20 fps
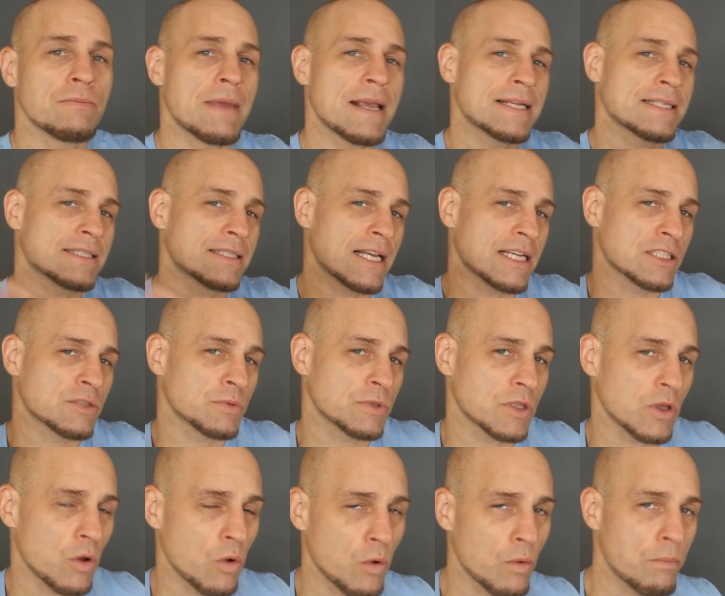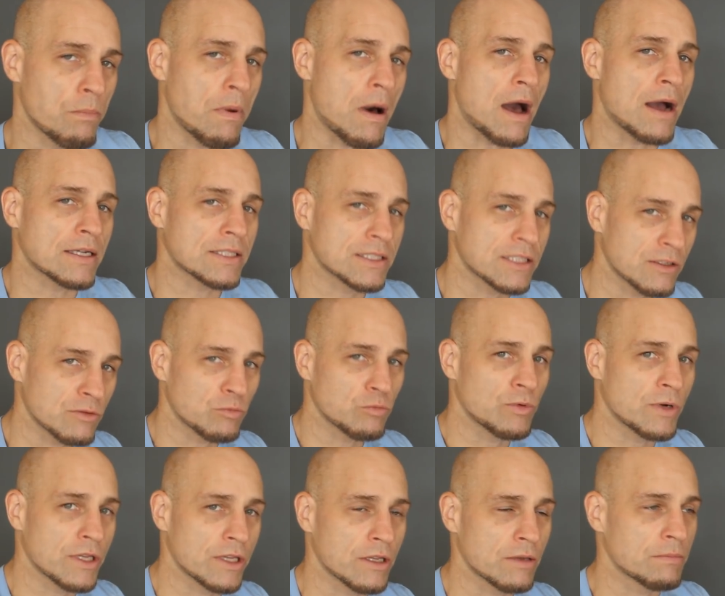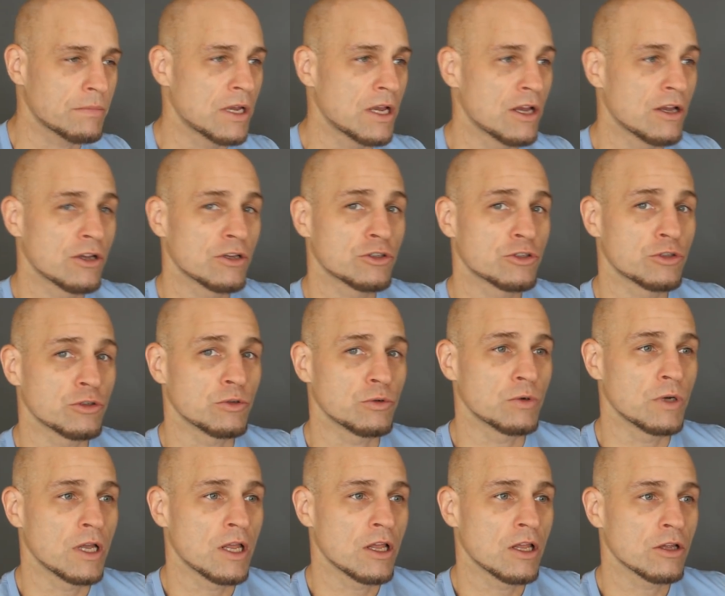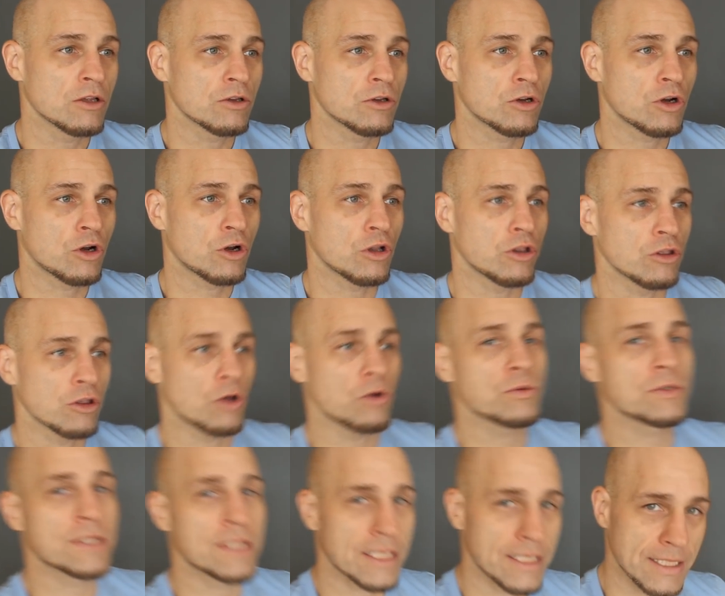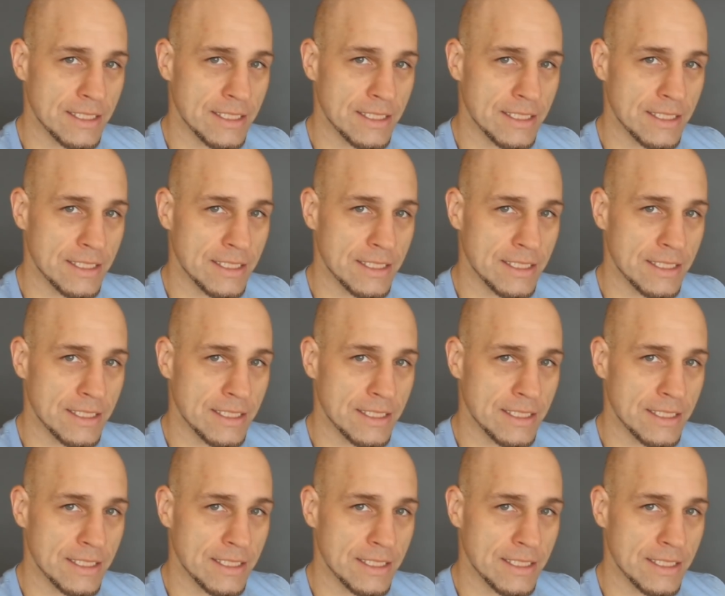make sense with the whole boxing rhythm to close the